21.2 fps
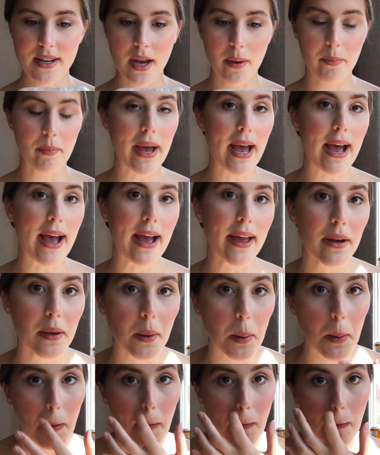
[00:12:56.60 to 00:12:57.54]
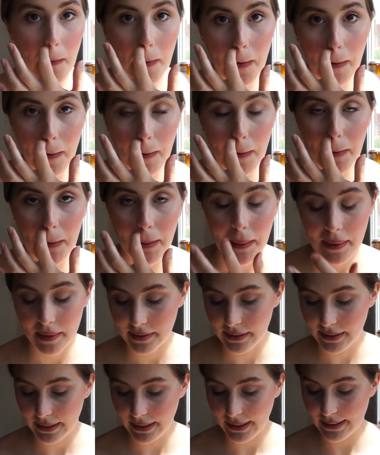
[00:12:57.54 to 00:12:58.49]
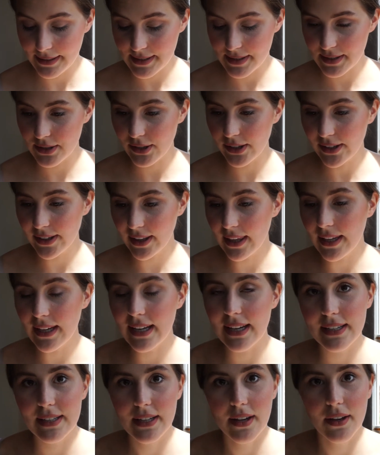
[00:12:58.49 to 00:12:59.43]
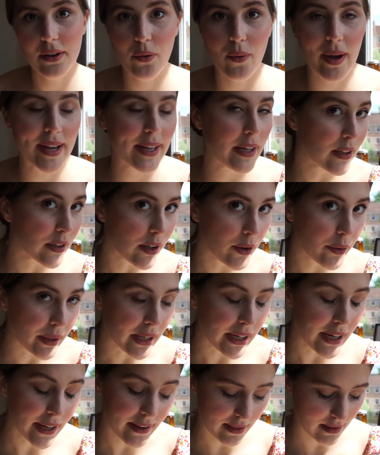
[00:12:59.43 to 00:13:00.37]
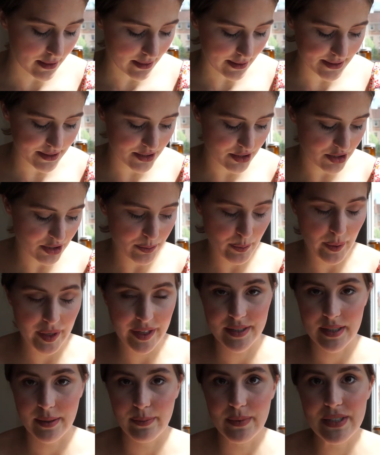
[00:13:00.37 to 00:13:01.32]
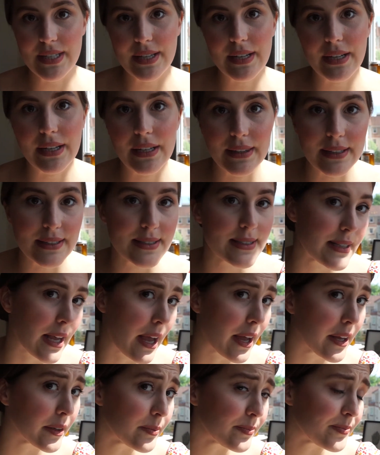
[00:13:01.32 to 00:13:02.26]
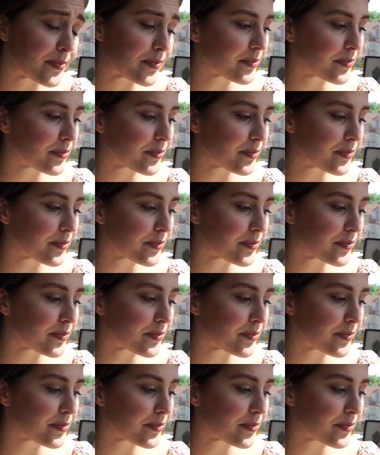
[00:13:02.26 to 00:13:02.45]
bad. It's certainly quite glowy. I think that's just because I'm sitting in the sun.